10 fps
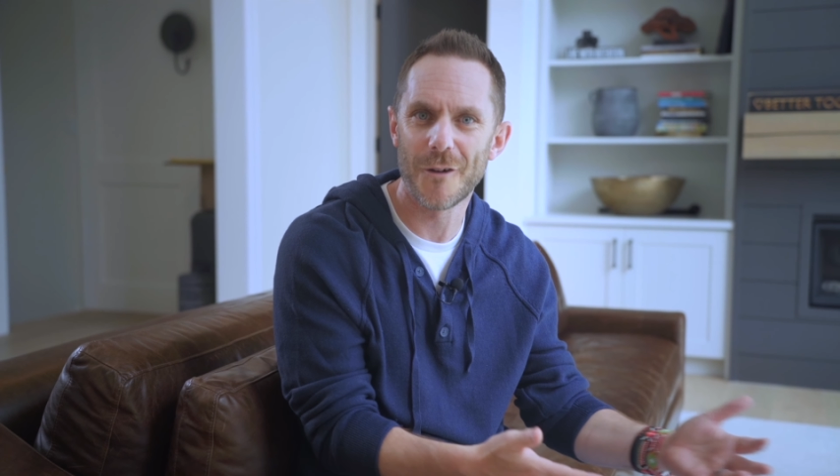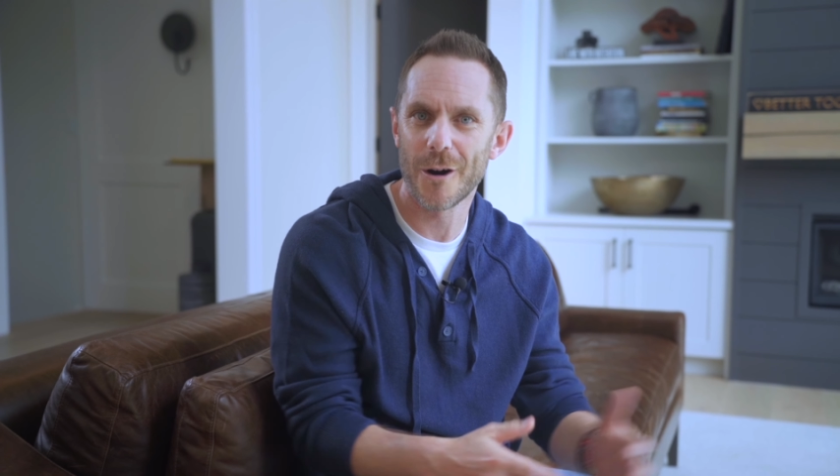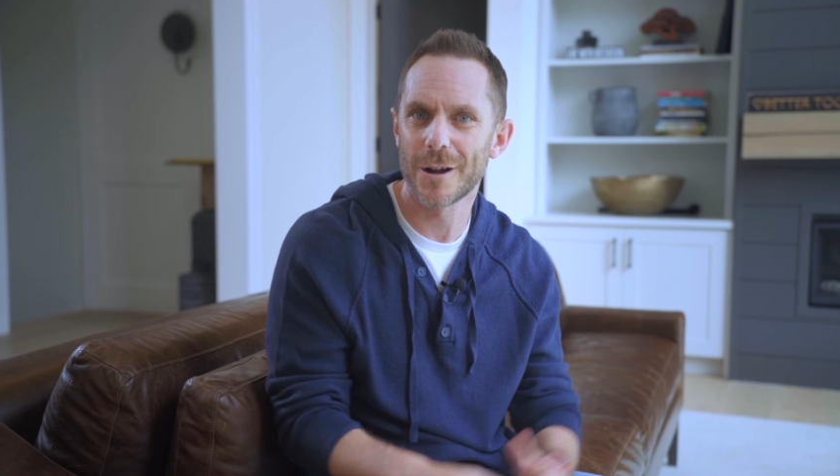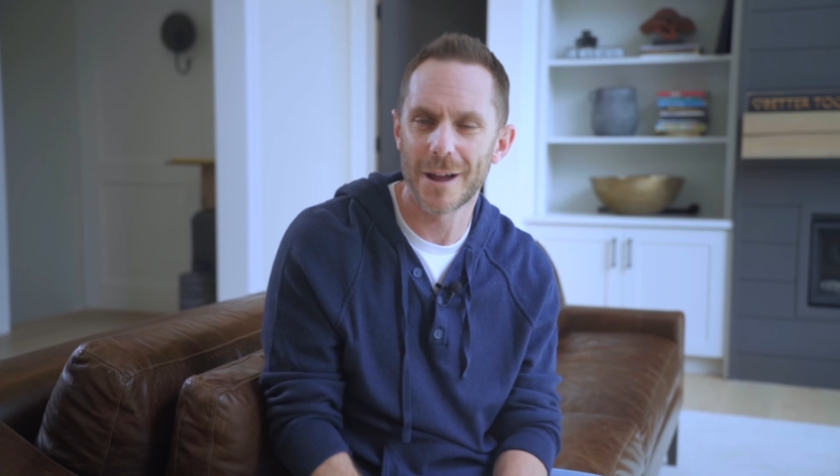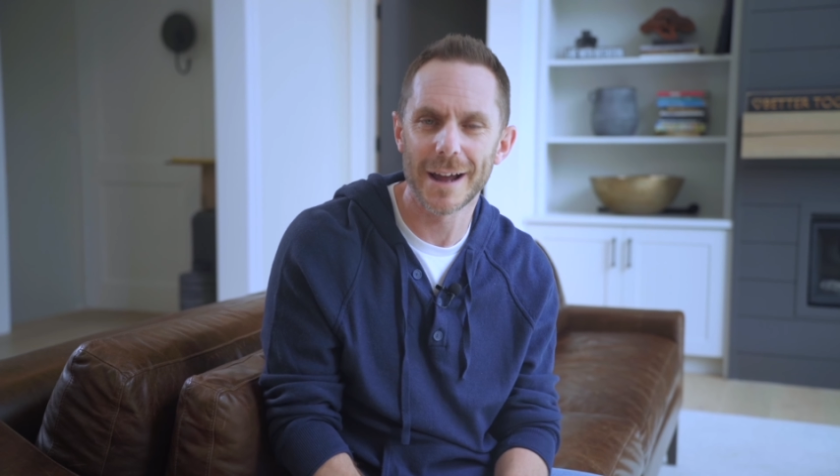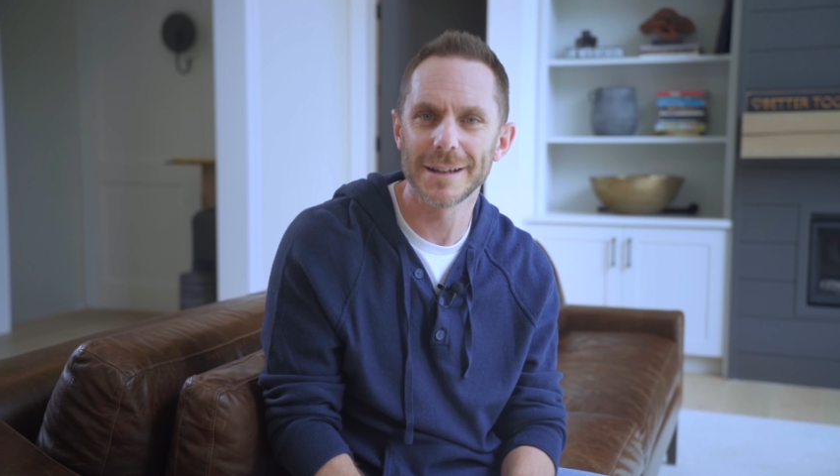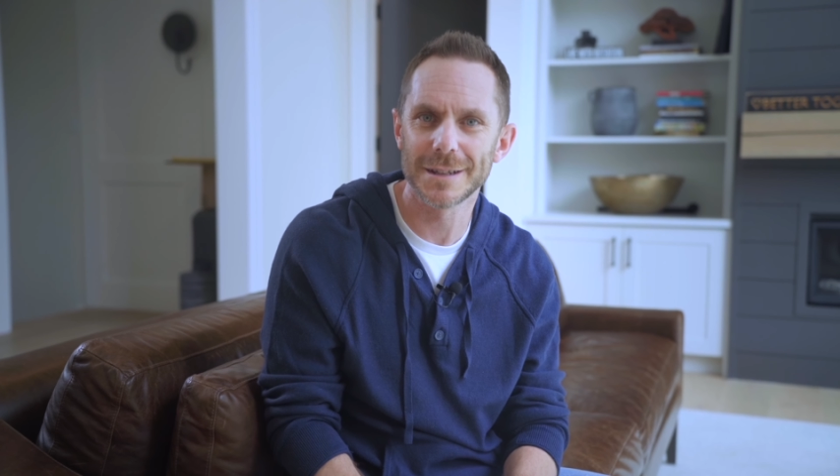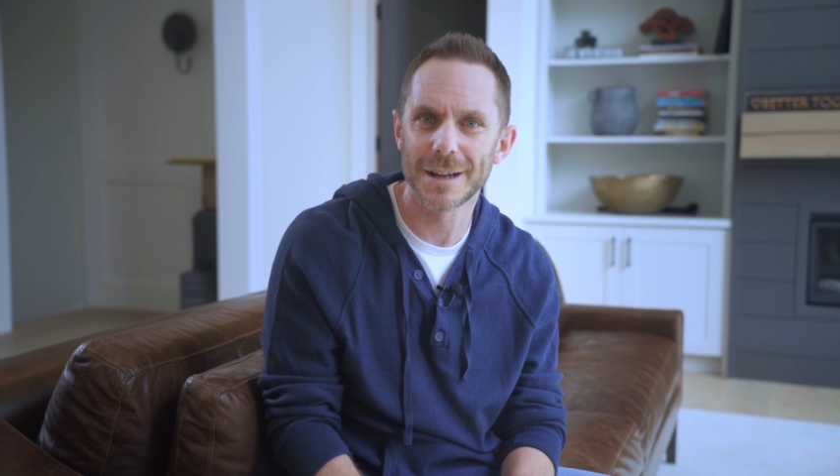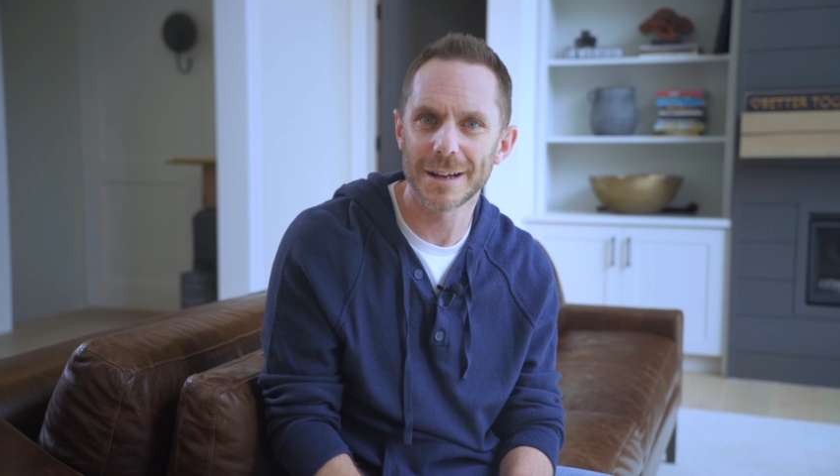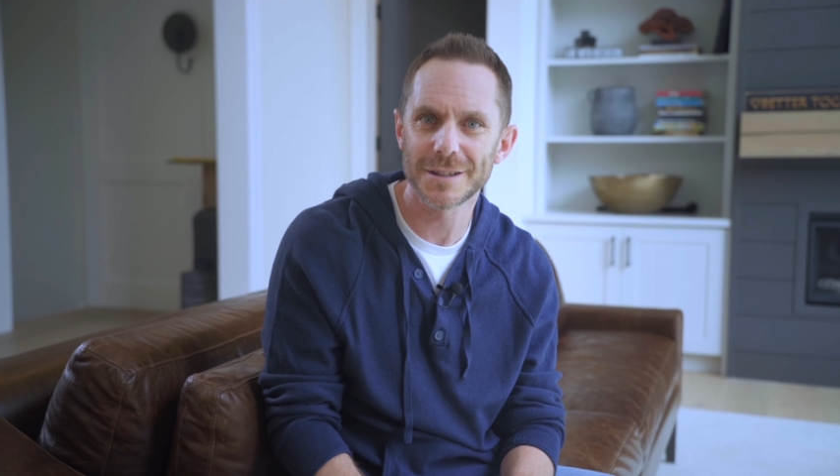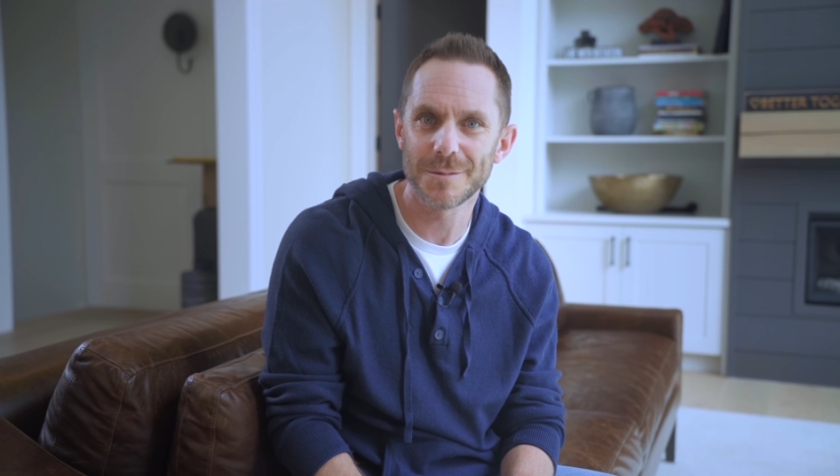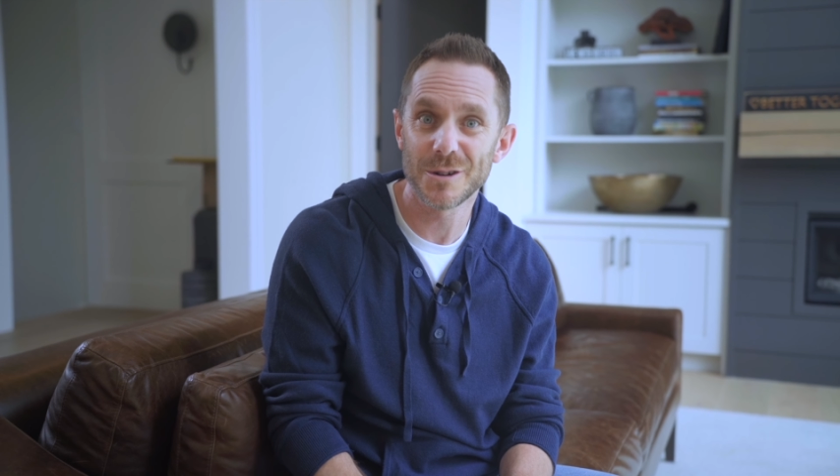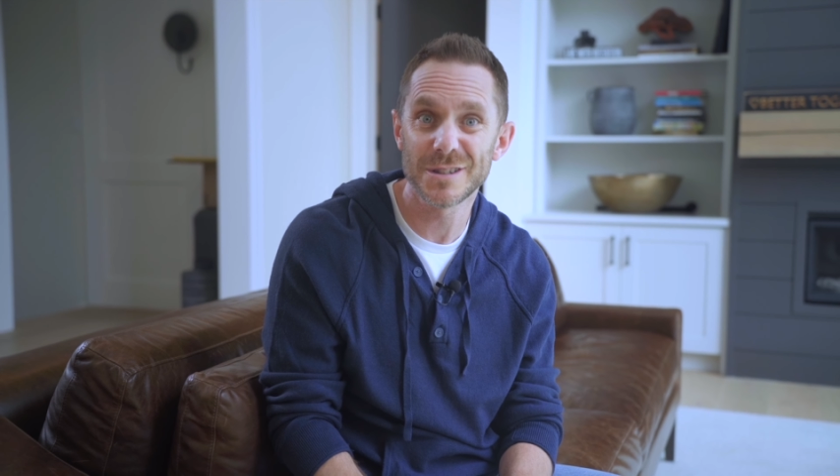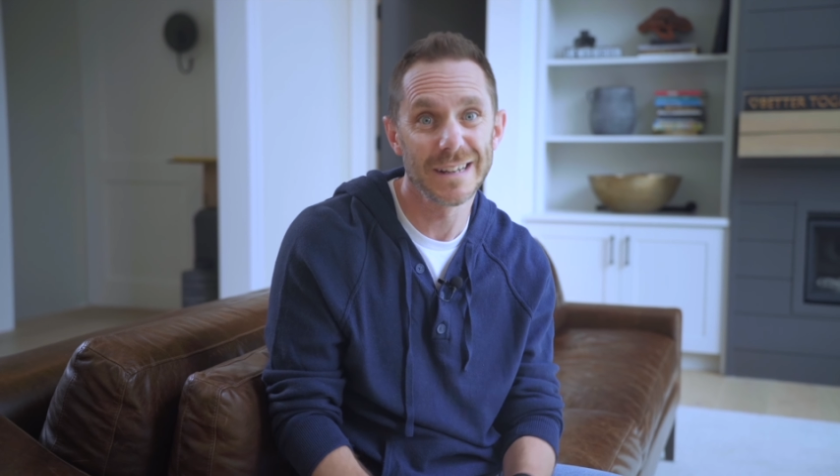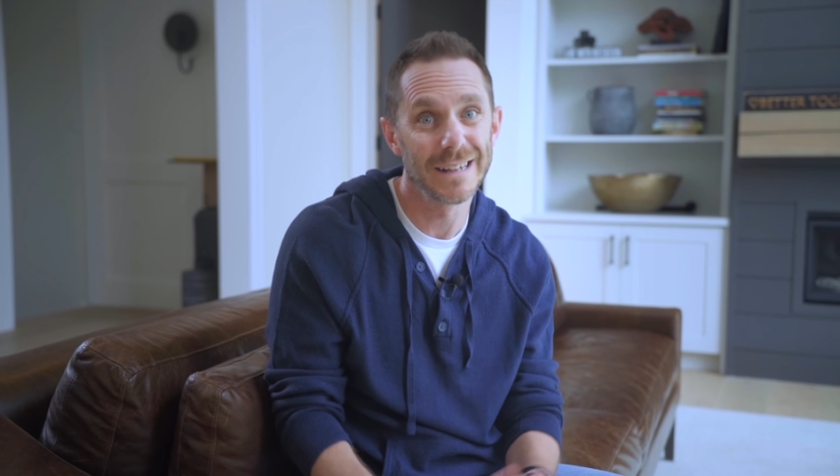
our clients and customers?